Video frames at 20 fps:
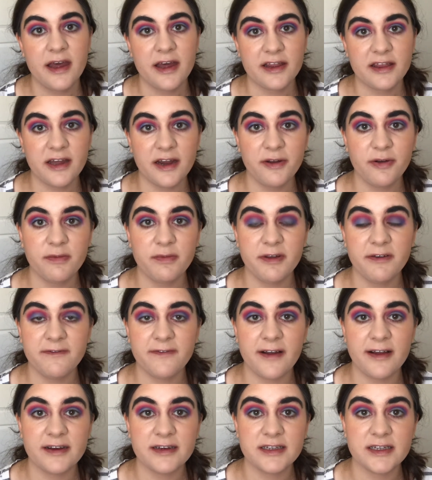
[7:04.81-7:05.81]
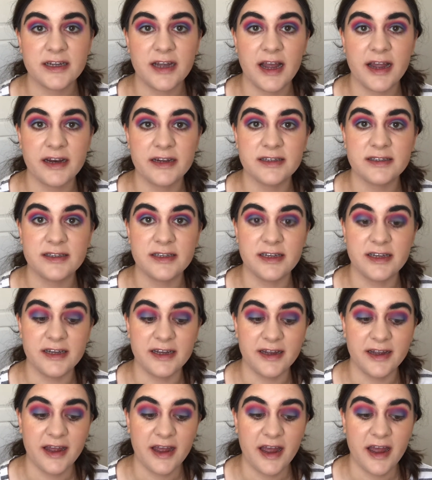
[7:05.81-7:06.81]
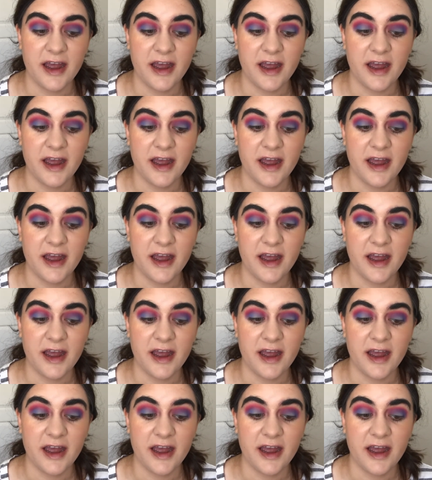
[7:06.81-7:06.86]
thought it would be fun to kind of see